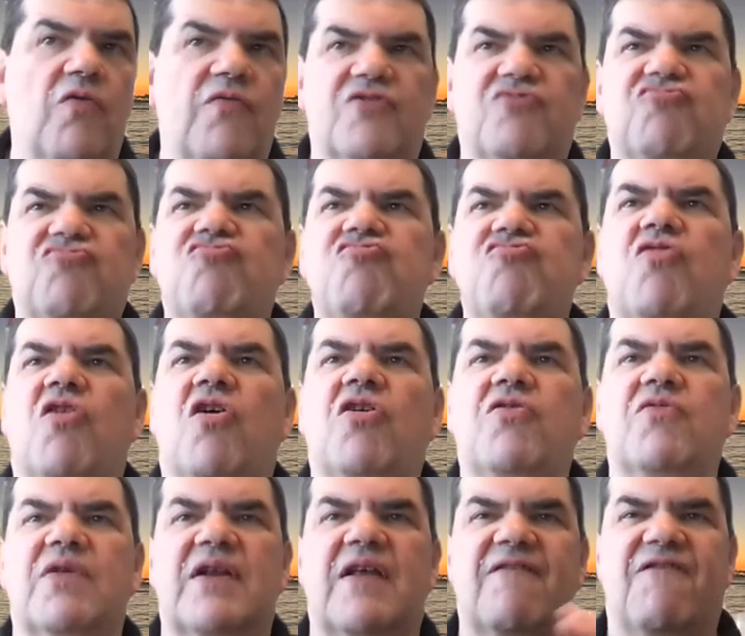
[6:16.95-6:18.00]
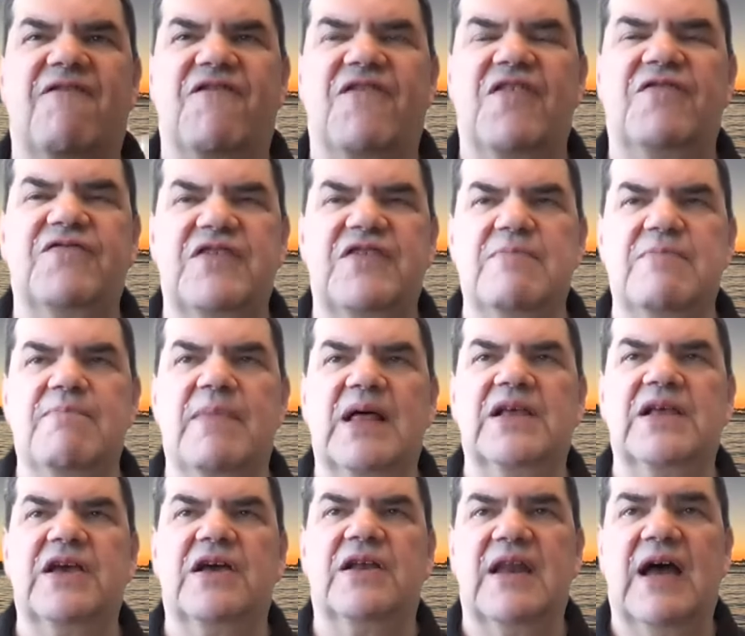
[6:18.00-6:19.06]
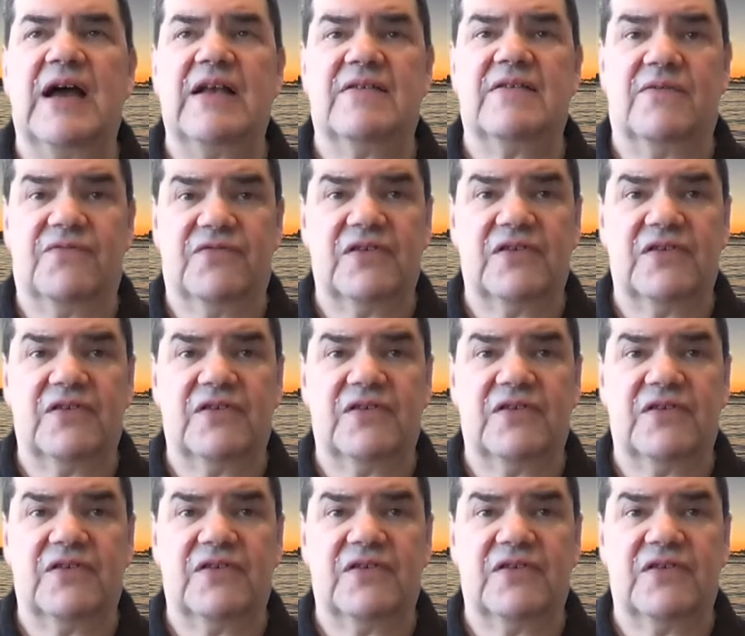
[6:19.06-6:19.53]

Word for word: over 250 million nights of